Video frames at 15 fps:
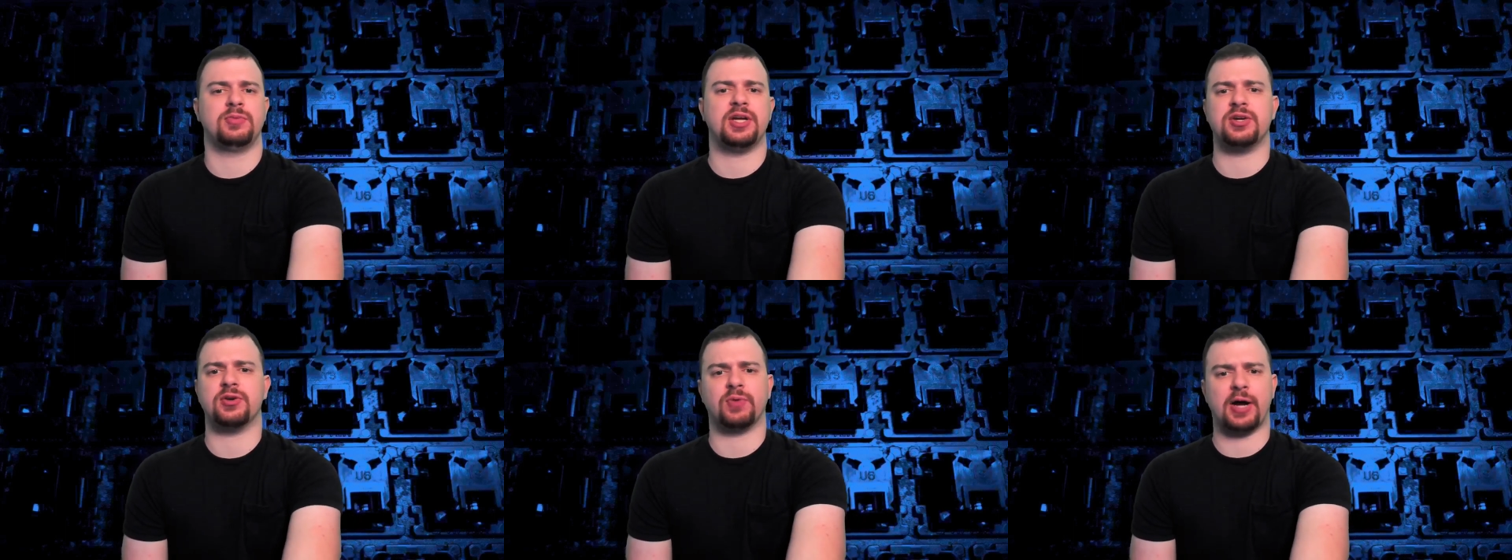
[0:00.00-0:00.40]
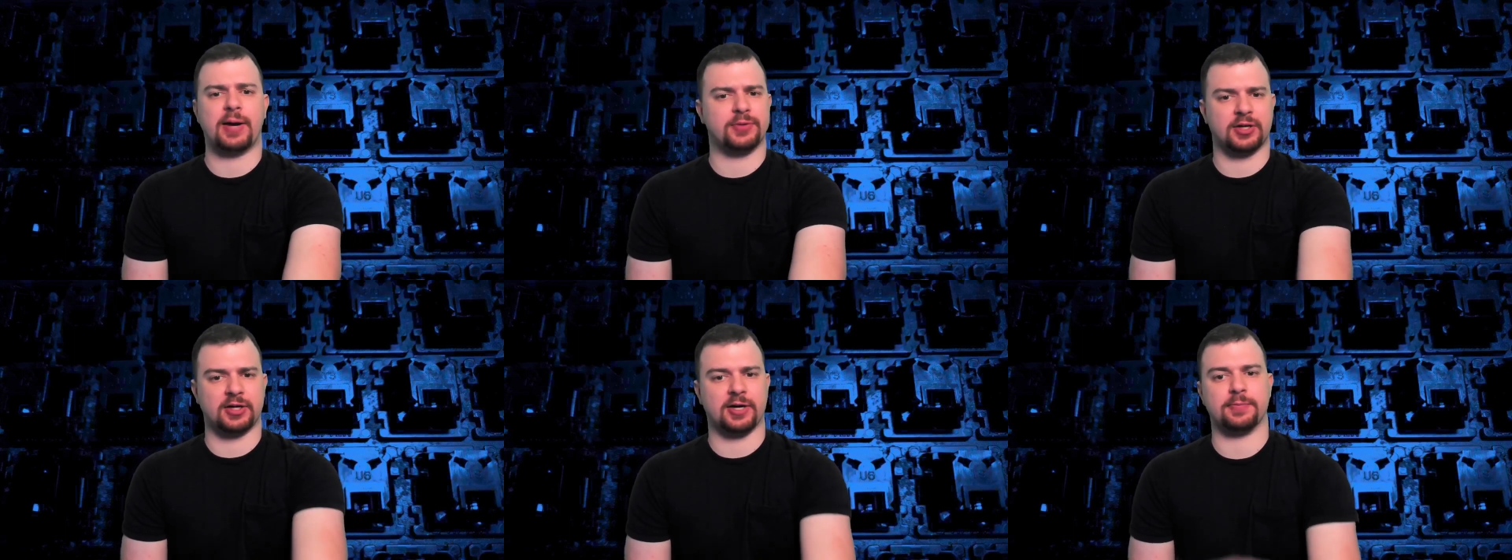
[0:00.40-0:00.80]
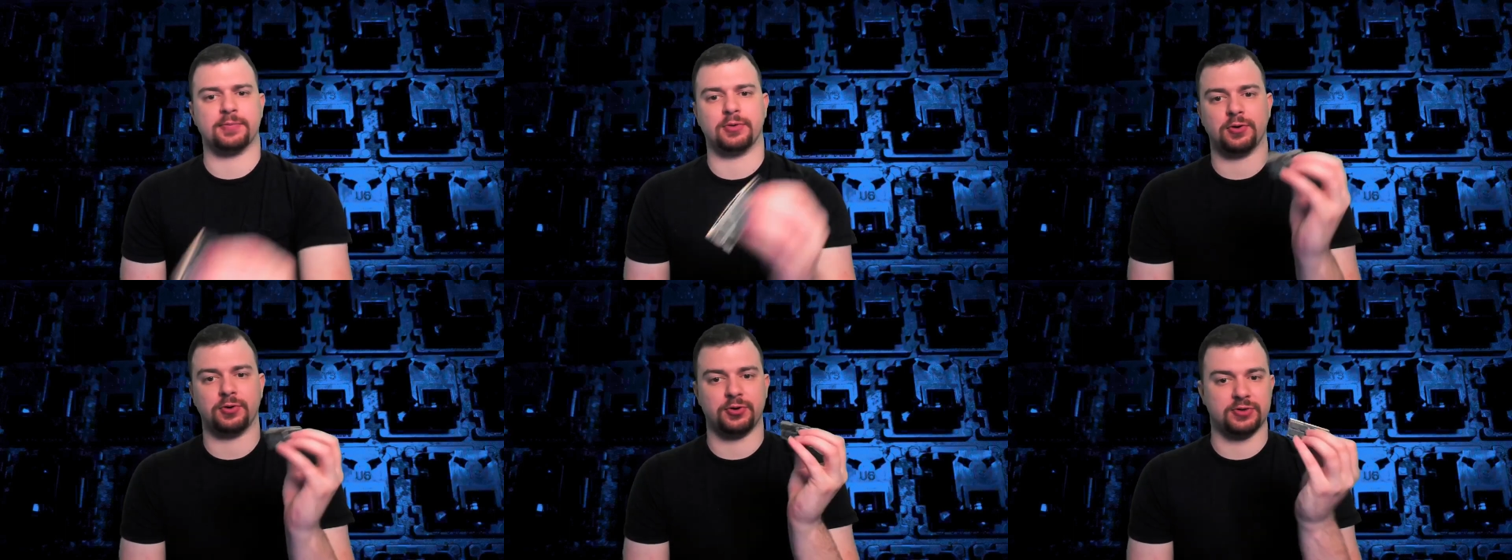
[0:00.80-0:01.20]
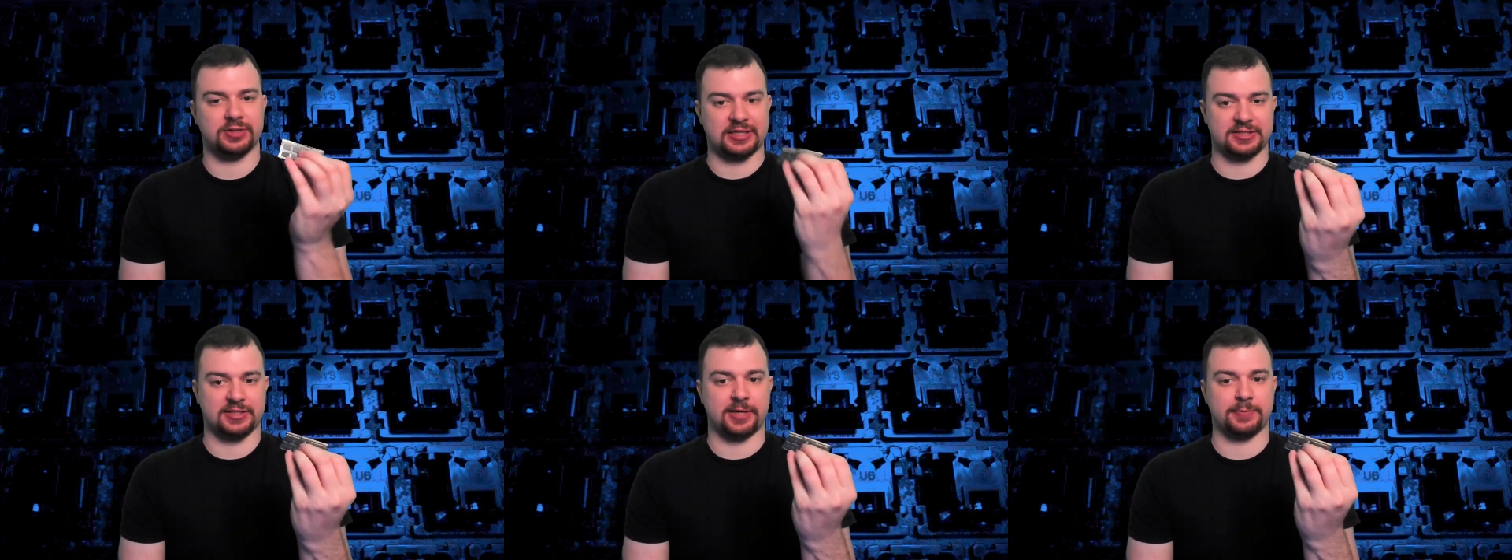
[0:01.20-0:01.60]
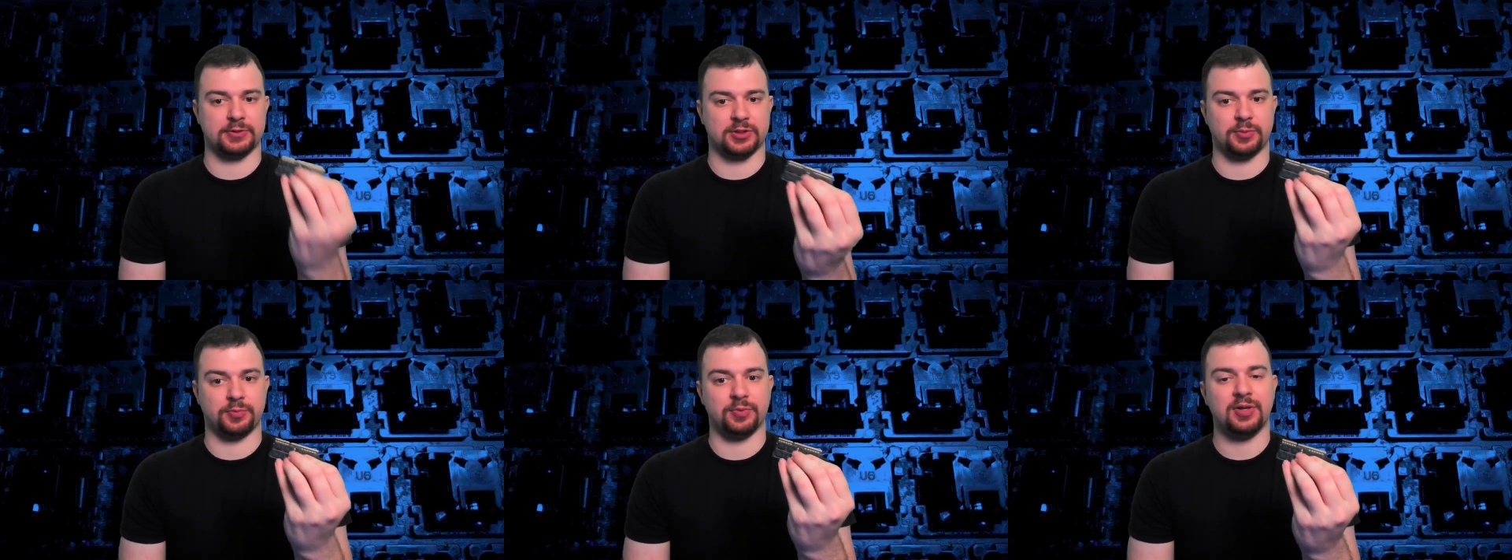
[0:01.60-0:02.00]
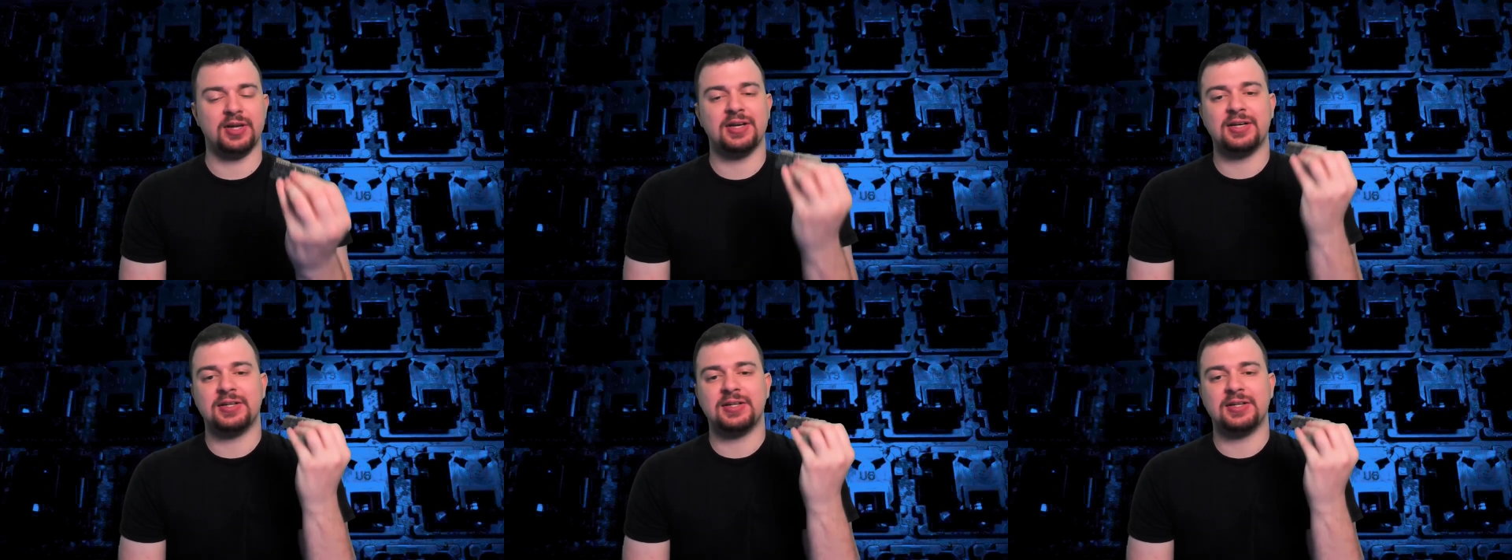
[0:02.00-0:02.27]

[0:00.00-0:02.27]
in your laptop or your desktop or something